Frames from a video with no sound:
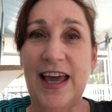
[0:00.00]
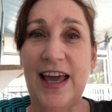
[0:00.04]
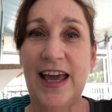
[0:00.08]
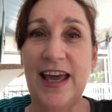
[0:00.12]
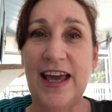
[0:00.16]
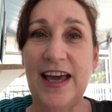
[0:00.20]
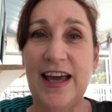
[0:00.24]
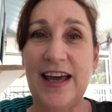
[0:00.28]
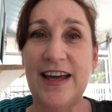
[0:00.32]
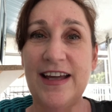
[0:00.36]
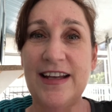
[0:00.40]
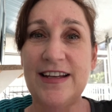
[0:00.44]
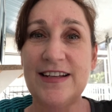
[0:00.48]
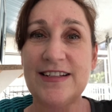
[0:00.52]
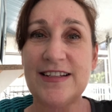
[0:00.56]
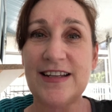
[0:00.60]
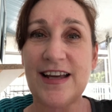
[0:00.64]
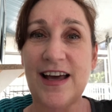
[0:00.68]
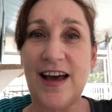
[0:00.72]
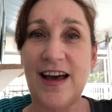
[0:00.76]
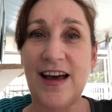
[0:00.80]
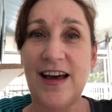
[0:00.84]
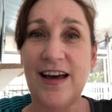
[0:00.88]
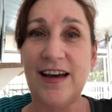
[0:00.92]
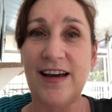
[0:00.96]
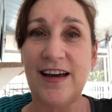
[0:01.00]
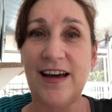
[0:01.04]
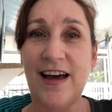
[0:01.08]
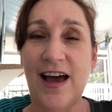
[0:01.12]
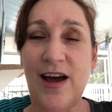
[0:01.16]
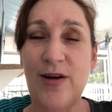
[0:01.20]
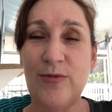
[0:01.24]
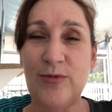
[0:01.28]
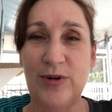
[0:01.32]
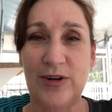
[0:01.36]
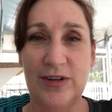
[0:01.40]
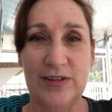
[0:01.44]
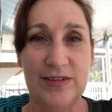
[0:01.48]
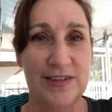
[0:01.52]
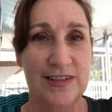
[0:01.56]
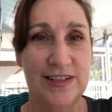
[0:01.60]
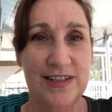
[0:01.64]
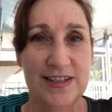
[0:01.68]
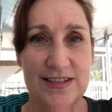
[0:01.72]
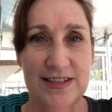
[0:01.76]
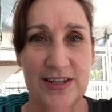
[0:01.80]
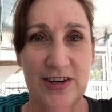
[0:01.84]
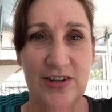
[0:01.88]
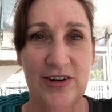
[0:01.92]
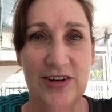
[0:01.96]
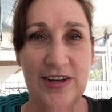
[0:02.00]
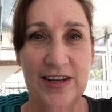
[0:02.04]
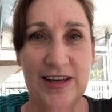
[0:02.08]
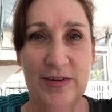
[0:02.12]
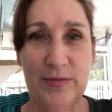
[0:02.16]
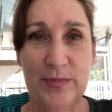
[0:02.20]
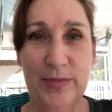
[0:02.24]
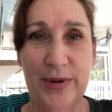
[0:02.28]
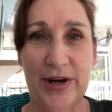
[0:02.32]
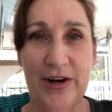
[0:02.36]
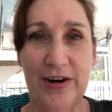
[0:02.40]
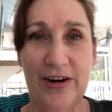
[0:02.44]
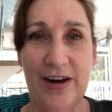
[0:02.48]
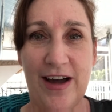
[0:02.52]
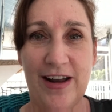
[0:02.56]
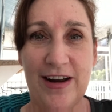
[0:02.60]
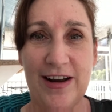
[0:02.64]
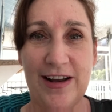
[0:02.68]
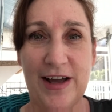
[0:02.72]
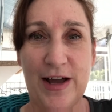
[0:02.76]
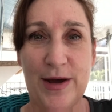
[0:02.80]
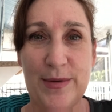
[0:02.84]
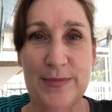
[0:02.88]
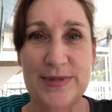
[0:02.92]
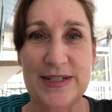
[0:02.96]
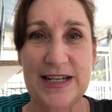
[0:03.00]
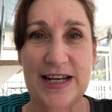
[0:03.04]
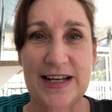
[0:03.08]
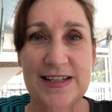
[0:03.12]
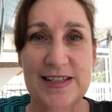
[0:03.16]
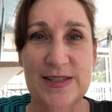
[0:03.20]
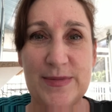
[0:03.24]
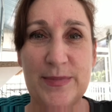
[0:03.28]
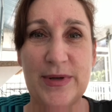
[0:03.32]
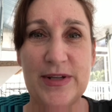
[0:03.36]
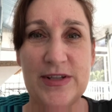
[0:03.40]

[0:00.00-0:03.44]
and uh, I will continue to give periodic updates.